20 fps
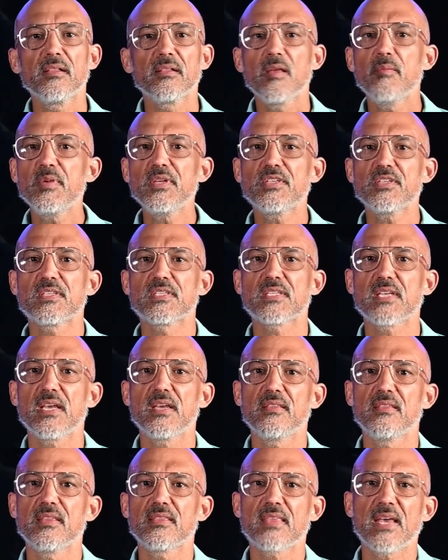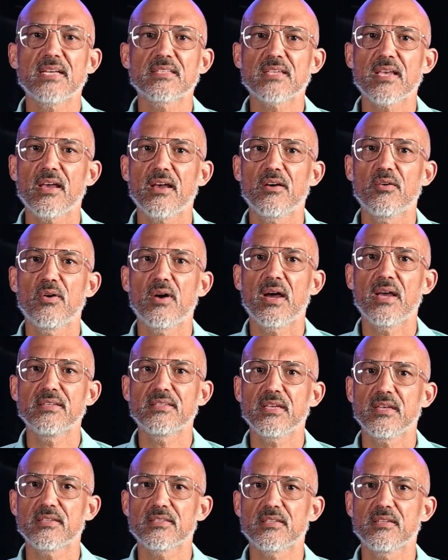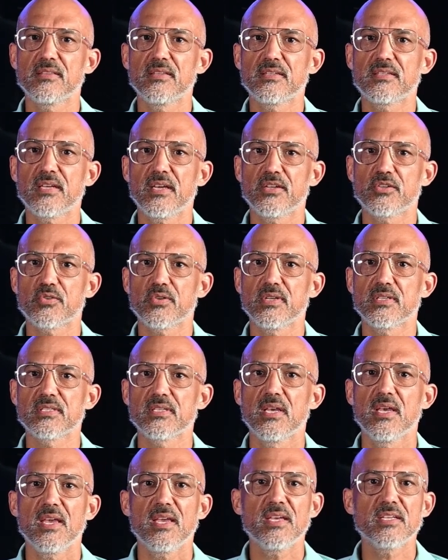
Let me just say that that's how I tested the TETRAS.